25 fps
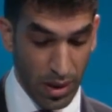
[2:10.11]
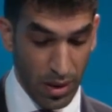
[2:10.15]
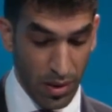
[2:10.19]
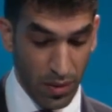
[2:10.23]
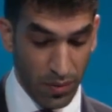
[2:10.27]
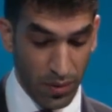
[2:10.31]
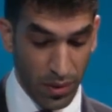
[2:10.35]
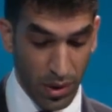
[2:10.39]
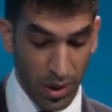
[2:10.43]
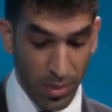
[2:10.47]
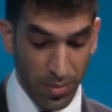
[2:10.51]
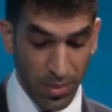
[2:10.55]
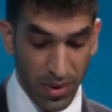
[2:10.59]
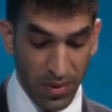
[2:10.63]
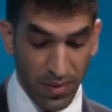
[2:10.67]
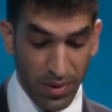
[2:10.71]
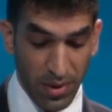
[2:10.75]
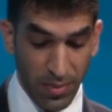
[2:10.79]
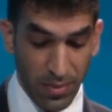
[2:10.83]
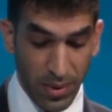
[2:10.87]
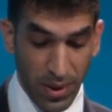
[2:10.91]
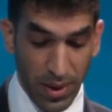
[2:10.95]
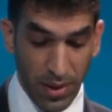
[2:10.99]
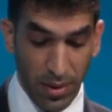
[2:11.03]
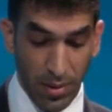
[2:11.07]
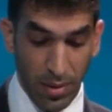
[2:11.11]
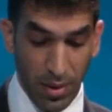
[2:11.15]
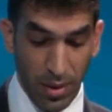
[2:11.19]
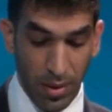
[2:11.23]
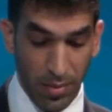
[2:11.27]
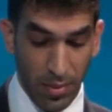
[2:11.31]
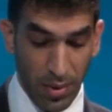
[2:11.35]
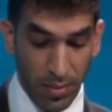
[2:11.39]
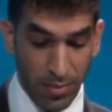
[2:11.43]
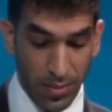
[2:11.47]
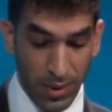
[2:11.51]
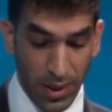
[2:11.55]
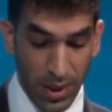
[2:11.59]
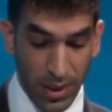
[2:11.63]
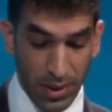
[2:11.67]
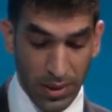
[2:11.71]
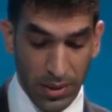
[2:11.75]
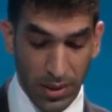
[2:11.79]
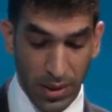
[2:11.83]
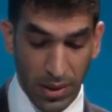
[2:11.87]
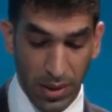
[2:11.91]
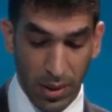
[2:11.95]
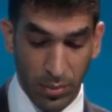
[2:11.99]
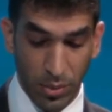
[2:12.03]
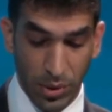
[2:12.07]
for a PV plant
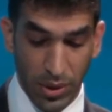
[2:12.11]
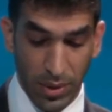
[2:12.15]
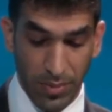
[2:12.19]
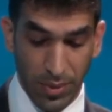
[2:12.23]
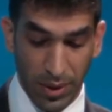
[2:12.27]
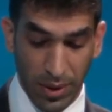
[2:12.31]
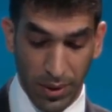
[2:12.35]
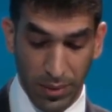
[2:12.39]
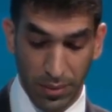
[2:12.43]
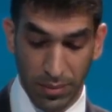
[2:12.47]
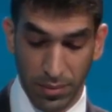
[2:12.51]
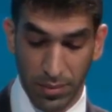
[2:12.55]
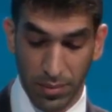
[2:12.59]
in Abu Dhabi.